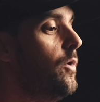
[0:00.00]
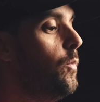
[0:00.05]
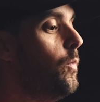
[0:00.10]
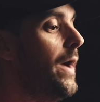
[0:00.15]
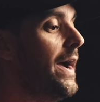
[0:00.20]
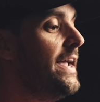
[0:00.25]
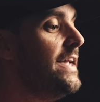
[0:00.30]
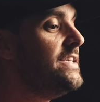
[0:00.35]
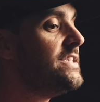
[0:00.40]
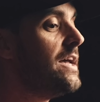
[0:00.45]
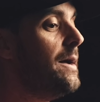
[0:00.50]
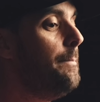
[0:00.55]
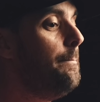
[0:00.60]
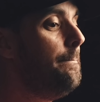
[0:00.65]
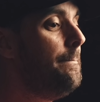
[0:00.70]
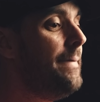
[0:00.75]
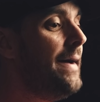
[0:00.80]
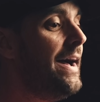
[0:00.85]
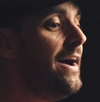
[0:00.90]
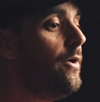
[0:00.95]
weighs
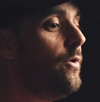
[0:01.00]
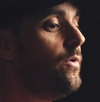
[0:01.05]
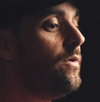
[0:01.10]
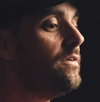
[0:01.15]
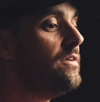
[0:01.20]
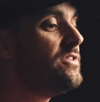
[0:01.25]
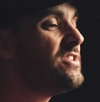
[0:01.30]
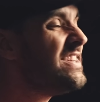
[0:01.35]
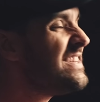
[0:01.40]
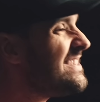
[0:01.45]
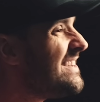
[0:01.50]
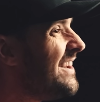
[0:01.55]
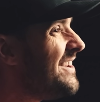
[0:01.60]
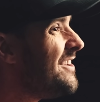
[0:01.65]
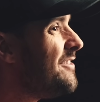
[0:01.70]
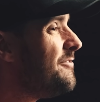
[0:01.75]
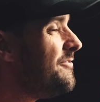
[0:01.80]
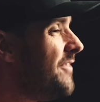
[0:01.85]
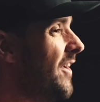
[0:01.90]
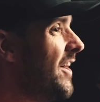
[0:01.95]
about just under
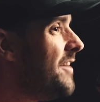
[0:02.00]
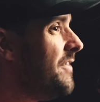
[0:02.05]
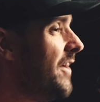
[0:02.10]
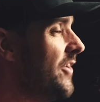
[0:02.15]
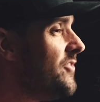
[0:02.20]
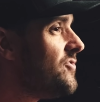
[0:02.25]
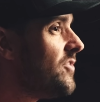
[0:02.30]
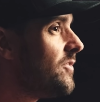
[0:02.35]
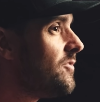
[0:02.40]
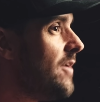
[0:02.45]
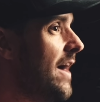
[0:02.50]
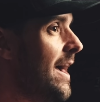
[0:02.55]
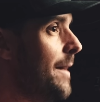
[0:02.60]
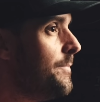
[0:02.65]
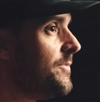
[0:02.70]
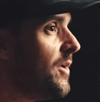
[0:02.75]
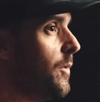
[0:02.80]
500 grams.